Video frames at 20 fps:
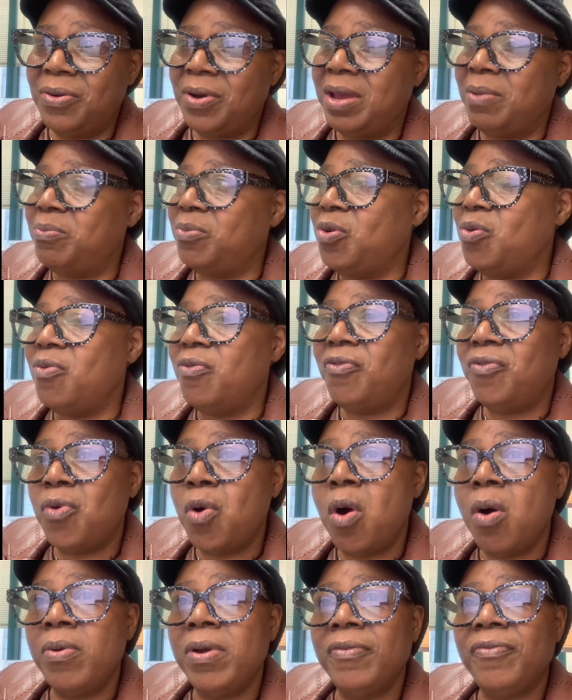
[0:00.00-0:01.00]
and move
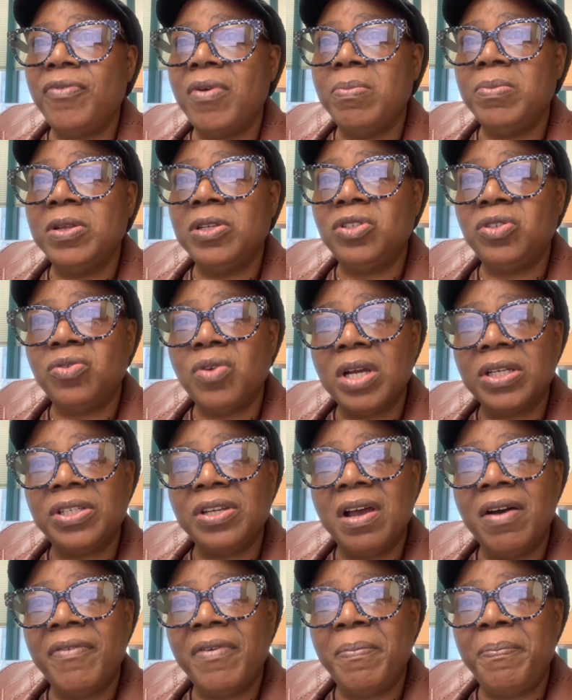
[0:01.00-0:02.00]
forward from the structure
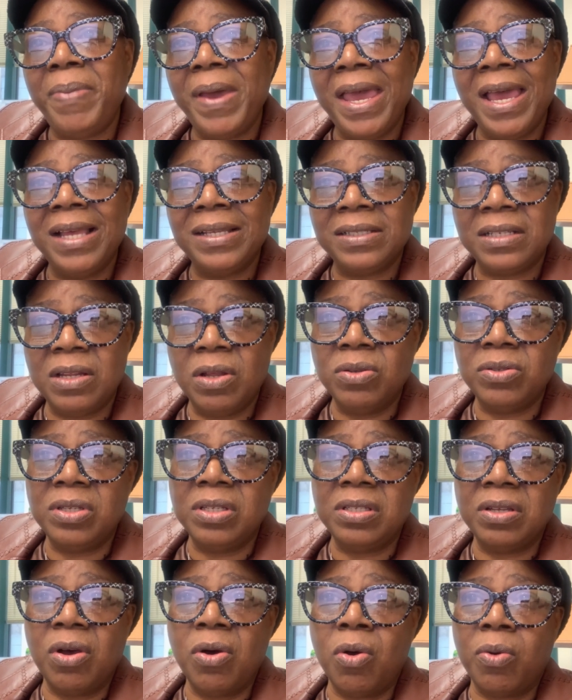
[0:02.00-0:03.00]
of a past
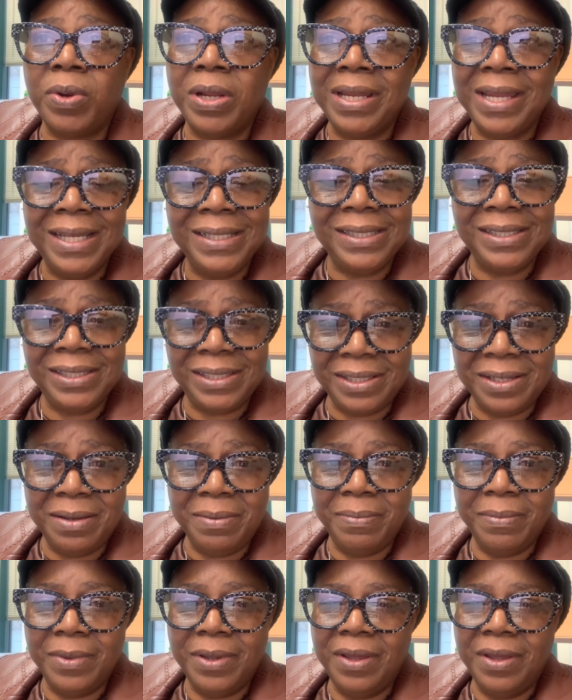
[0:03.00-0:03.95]
closeness or relationship,